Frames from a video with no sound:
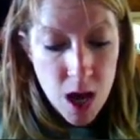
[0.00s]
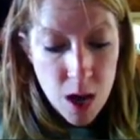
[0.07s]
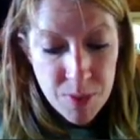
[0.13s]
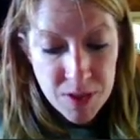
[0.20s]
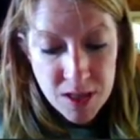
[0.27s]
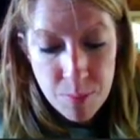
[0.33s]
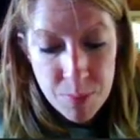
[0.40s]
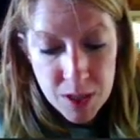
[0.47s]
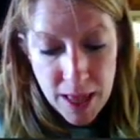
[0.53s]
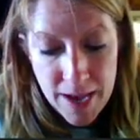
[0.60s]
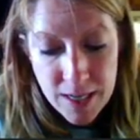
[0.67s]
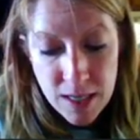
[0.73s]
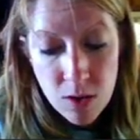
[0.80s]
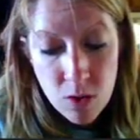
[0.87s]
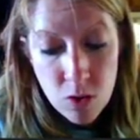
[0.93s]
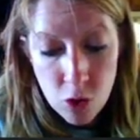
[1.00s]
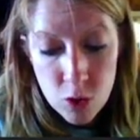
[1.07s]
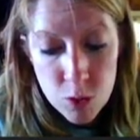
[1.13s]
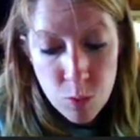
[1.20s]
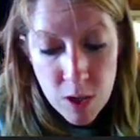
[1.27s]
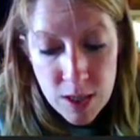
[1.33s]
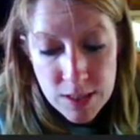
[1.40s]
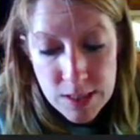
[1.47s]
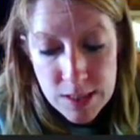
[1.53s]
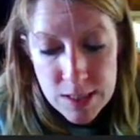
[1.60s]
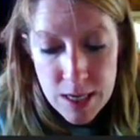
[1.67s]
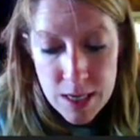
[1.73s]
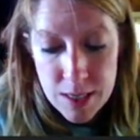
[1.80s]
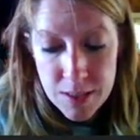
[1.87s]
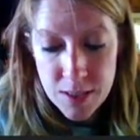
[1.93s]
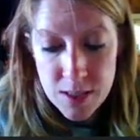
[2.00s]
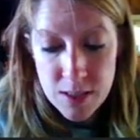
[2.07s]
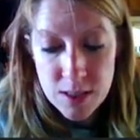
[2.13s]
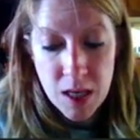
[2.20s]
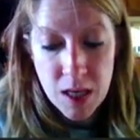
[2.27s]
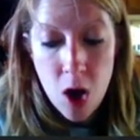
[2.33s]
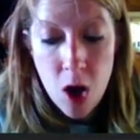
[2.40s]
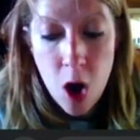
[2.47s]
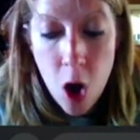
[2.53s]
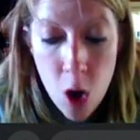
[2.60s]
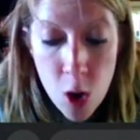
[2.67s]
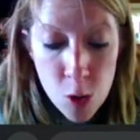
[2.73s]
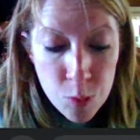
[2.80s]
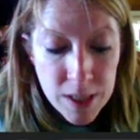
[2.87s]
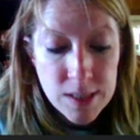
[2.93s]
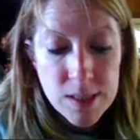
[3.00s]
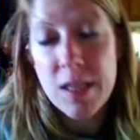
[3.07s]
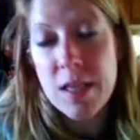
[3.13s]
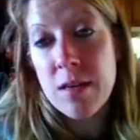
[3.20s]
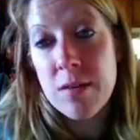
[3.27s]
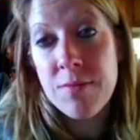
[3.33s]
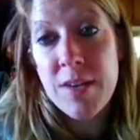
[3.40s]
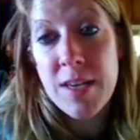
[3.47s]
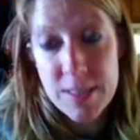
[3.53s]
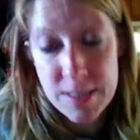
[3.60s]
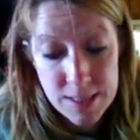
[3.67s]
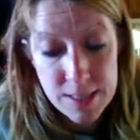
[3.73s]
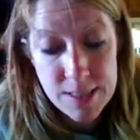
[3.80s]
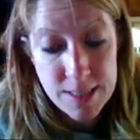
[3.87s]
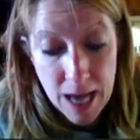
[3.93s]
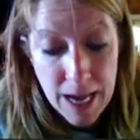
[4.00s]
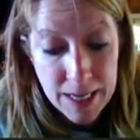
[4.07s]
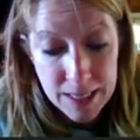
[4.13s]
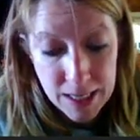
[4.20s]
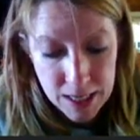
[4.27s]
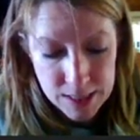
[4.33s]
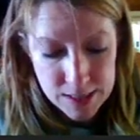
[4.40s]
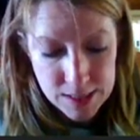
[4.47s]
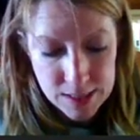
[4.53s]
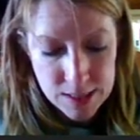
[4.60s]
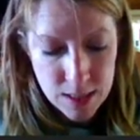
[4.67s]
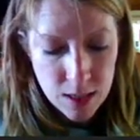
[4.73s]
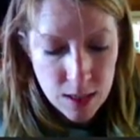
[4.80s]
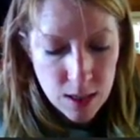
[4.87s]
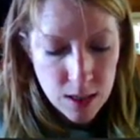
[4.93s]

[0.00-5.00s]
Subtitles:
but the black and gold ones nearly always live in societies.